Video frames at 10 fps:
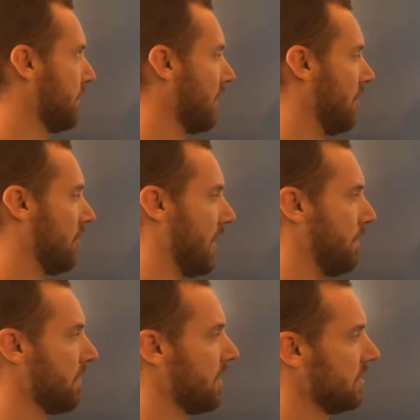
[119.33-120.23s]
Okay,
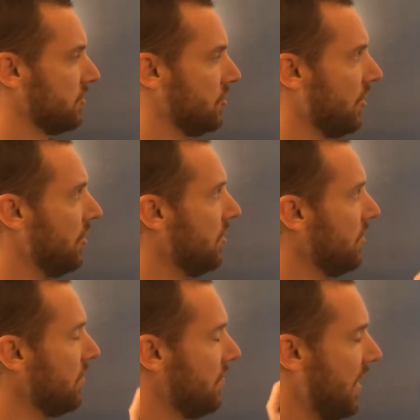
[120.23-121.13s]

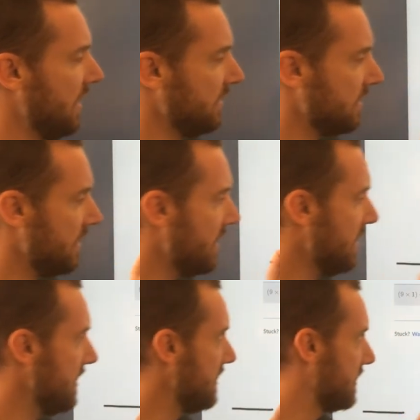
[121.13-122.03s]
so that
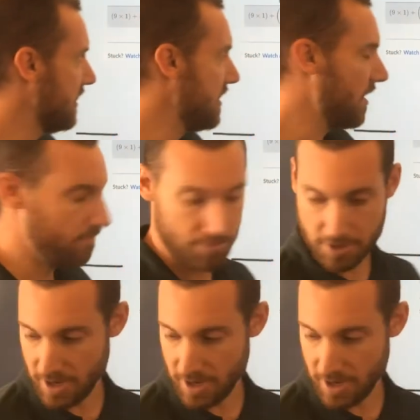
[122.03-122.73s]
is the number